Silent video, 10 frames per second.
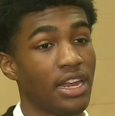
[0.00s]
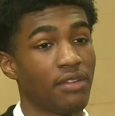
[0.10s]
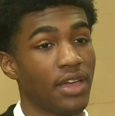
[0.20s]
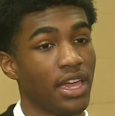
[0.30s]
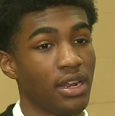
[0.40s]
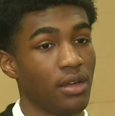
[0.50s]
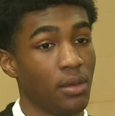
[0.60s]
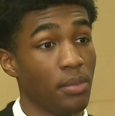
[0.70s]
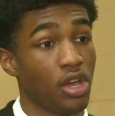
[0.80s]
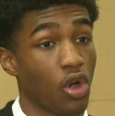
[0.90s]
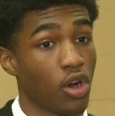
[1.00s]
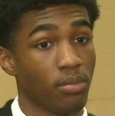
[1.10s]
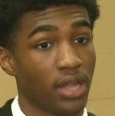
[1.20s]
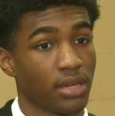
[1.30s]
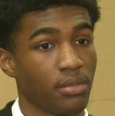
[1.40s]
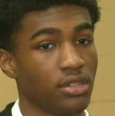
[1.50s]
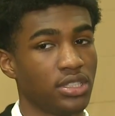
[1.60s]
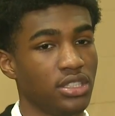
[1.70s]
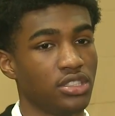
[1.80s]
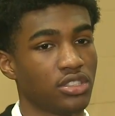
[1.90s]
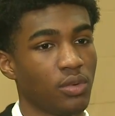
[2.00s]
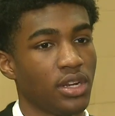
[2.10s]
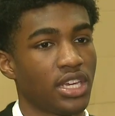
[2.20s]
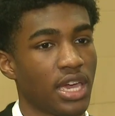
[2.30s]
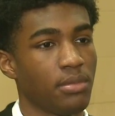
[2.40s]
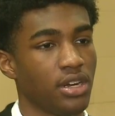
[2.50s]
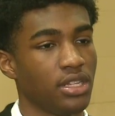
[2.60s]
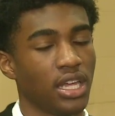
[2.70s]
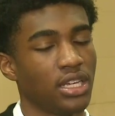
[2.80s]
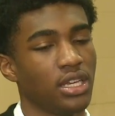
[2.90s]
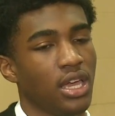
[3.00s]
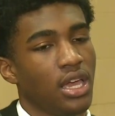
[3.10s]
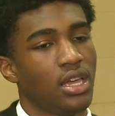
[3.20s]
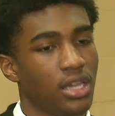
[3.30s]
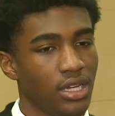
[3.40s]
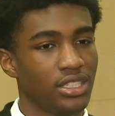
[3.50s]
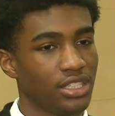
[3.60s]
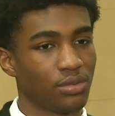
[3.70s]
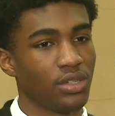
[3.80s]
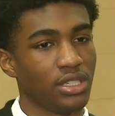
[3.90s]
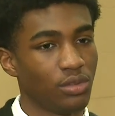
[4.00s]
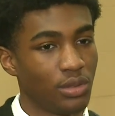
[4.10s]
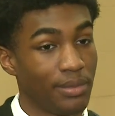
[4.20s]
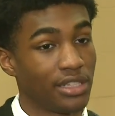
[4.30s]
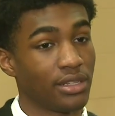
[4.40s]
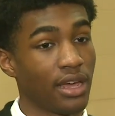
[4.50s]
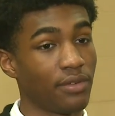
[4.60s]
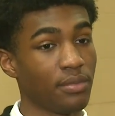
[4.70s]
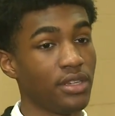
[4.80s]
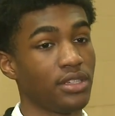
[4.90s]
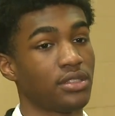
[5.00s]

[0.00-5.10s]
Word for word: never had a male or a black male teacher, so when they came here, like, it just really meant a lot for me.